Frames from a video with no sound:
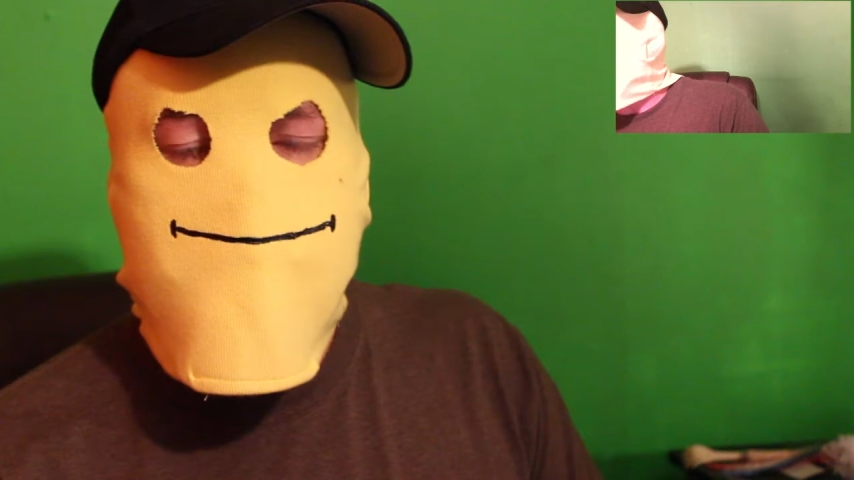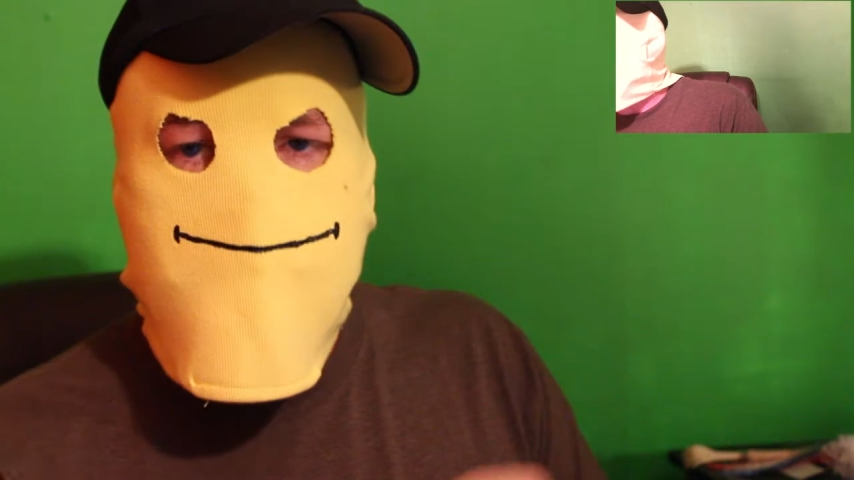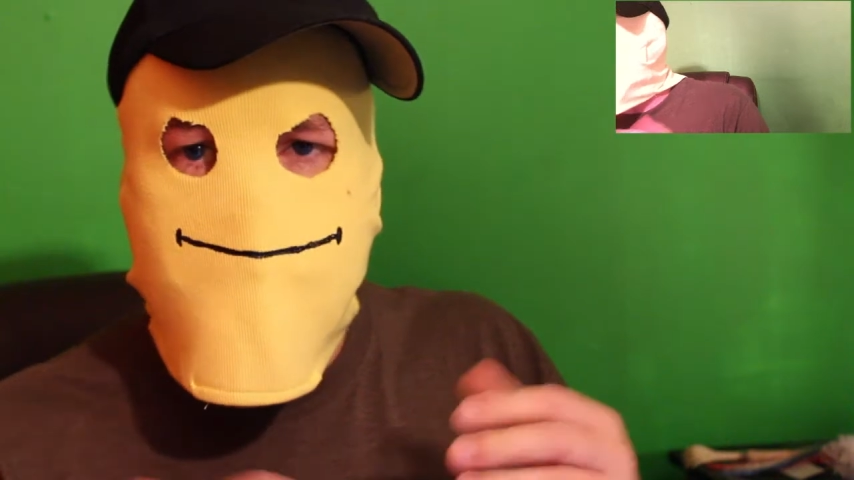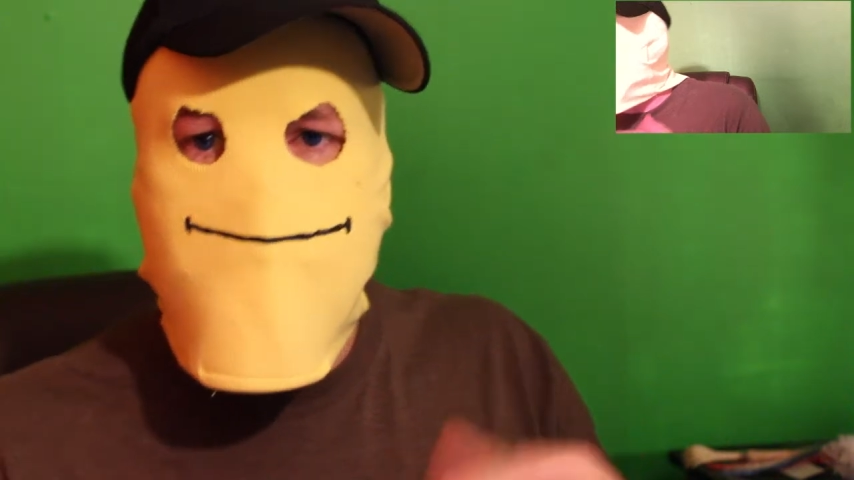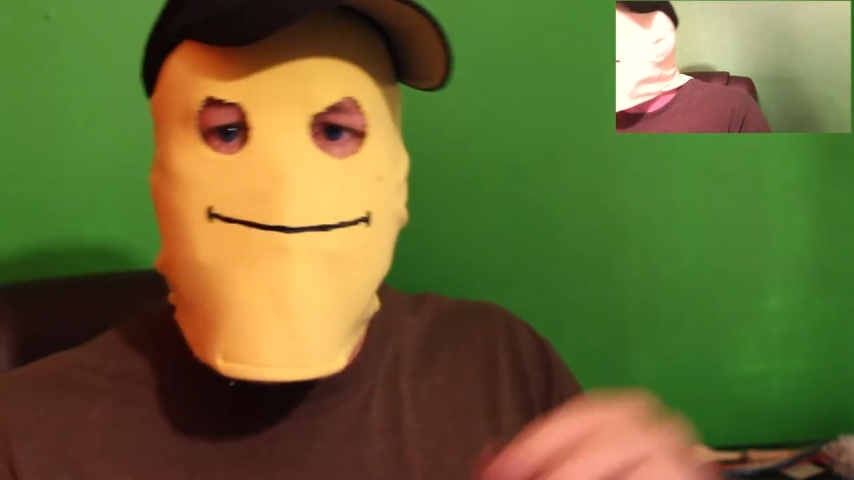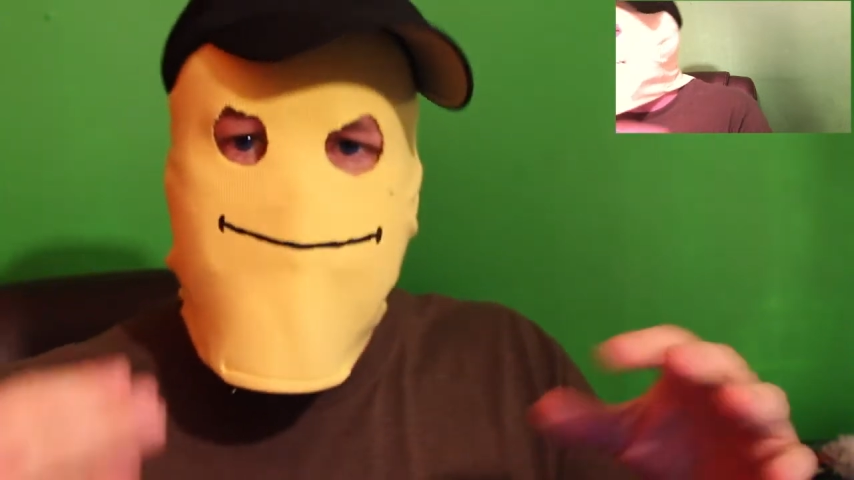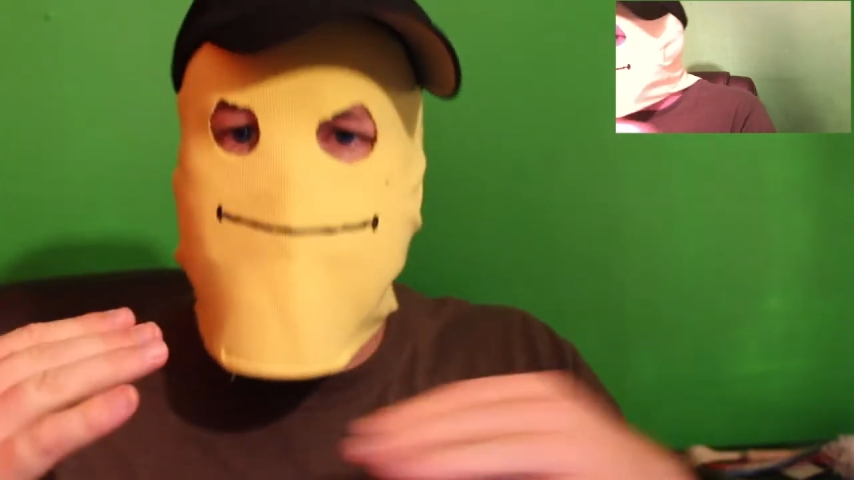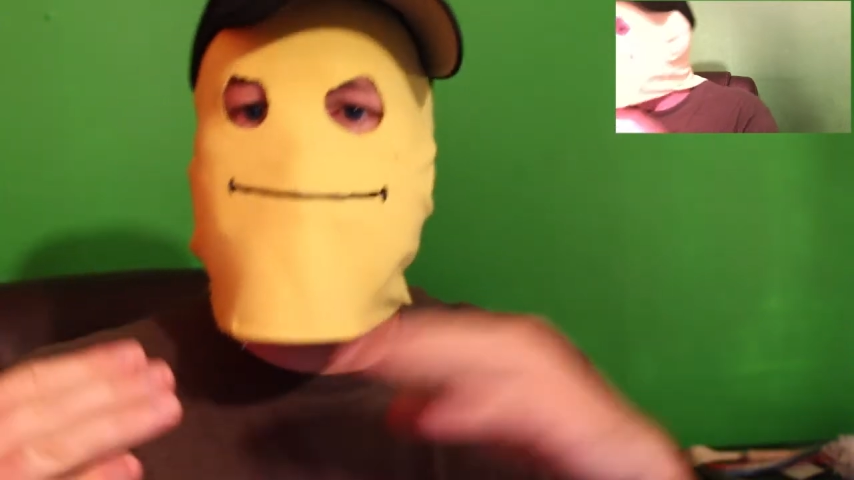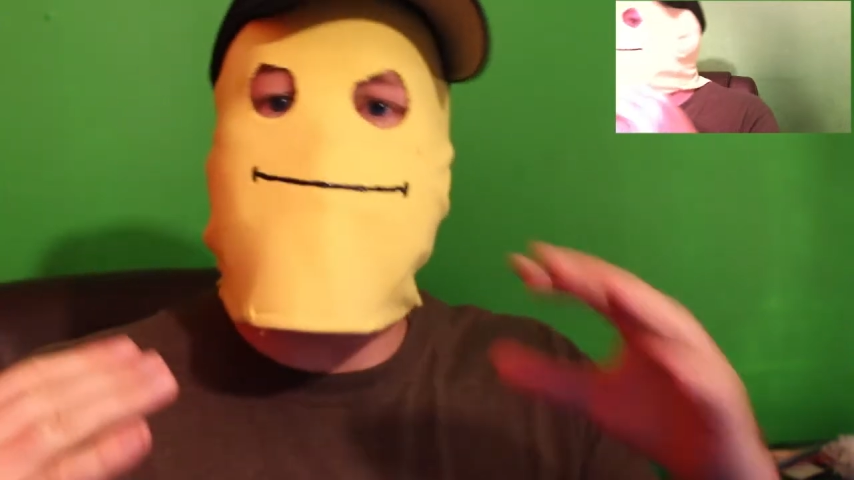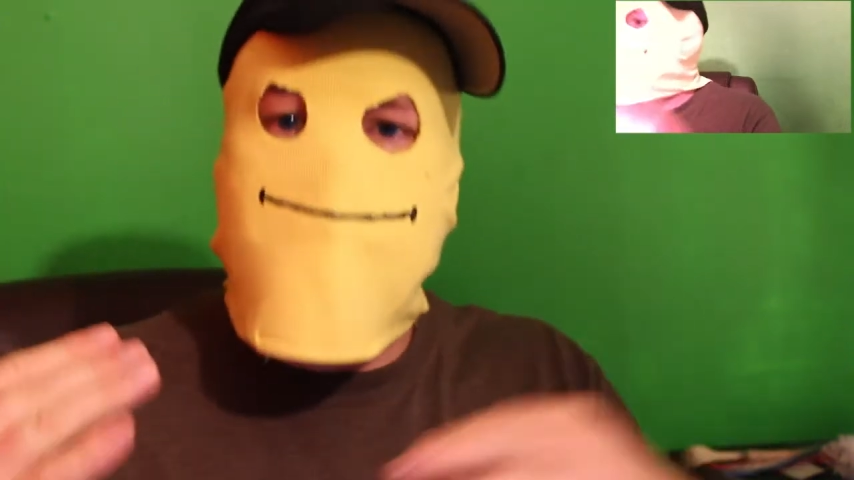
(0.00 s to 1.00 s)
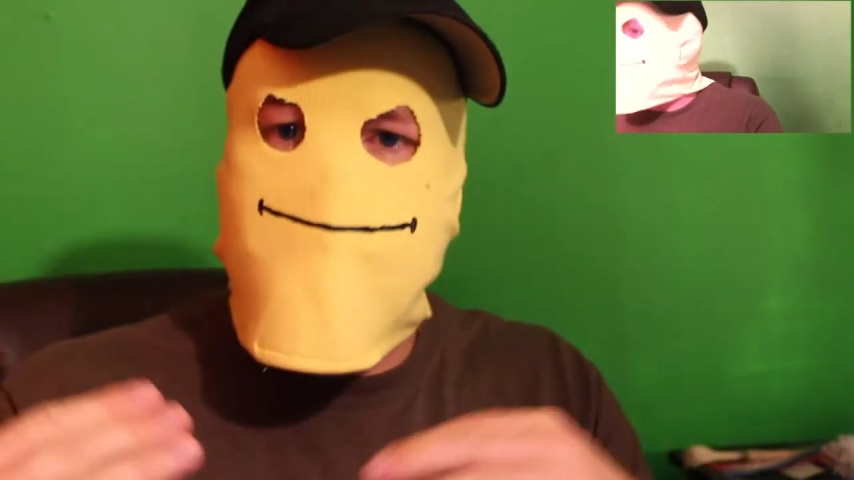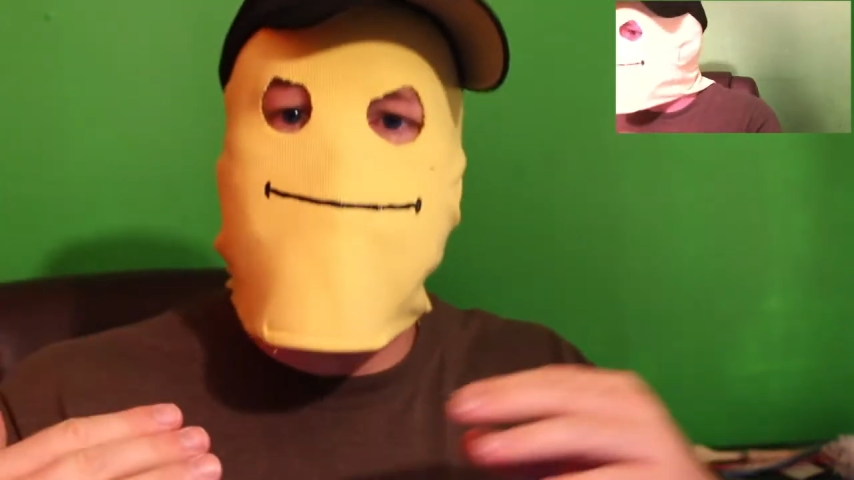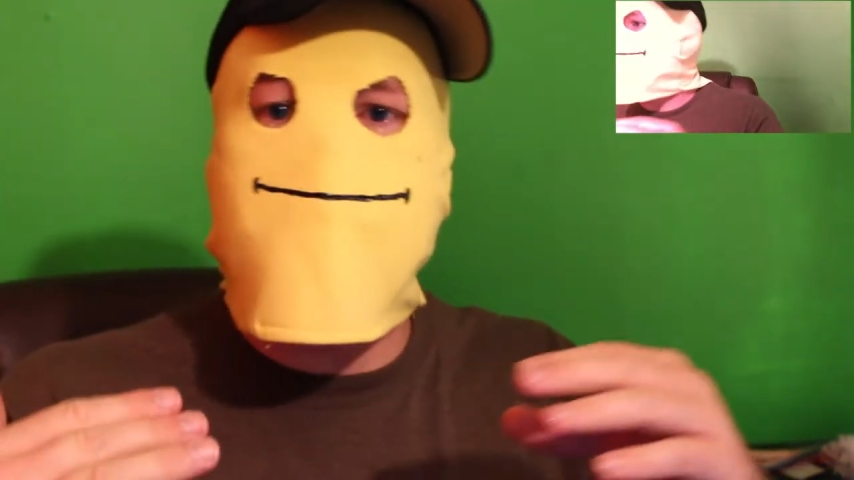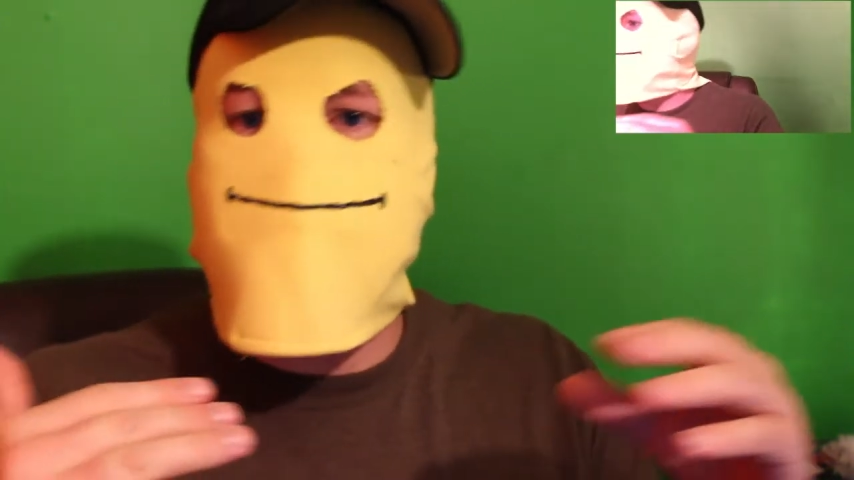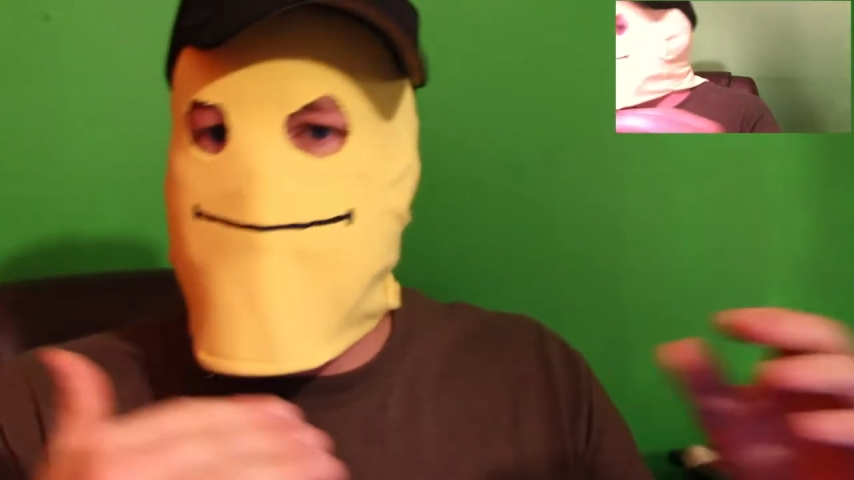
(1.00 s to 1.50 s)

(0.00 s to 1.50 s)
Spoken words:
people using platforms